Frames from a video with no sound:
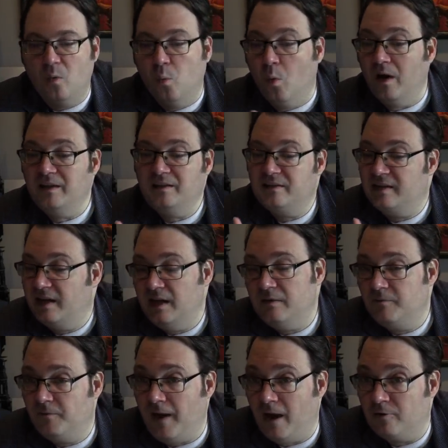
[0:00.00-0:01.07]
Once
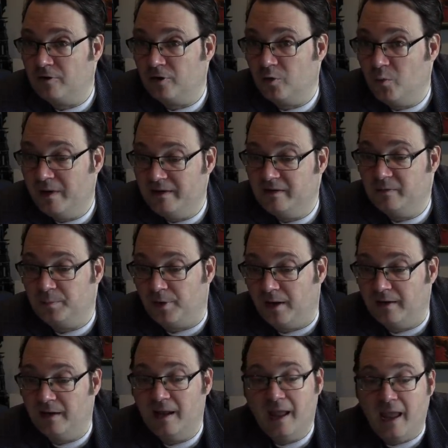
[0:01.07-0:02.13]
he'd found her
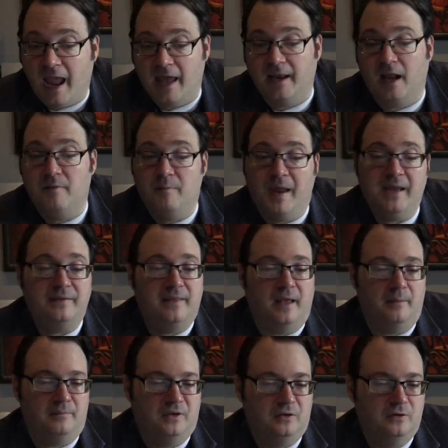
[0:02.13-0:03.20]
windspren and unmade
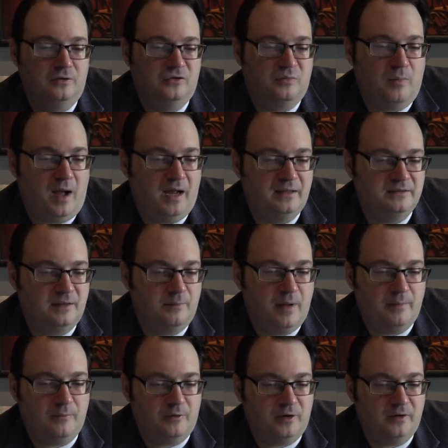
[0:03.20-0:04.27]
them to lose minds and
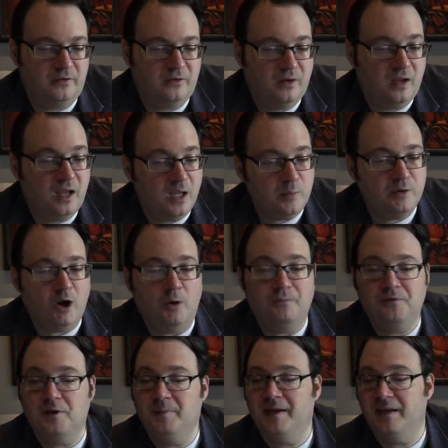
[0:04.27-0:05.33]
memories, he would
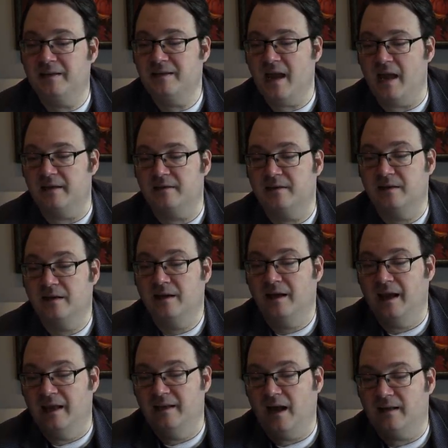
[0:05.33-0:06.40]
hopefully be content
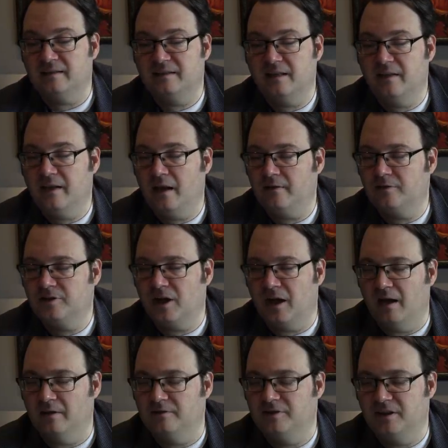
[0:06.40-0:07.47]
and not see the other
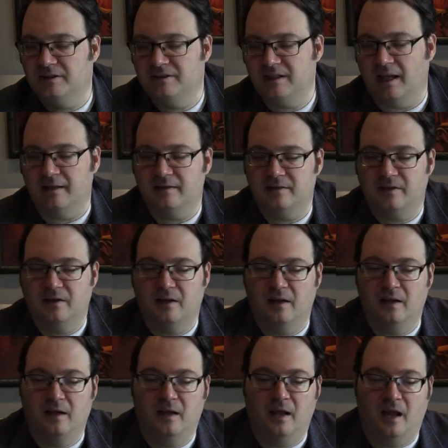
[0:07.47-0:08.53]
child she'd sent.
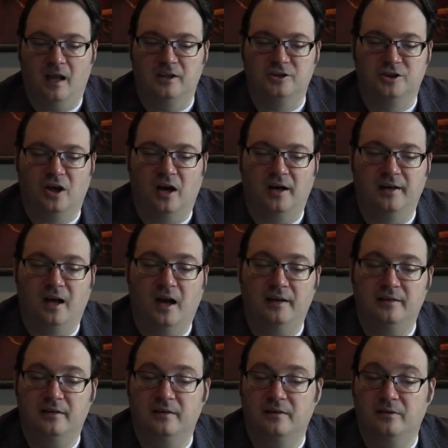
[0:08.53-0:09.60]
And
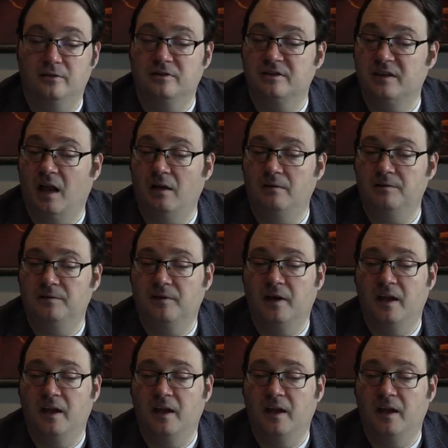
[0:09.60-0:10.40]
Sja-anat herself?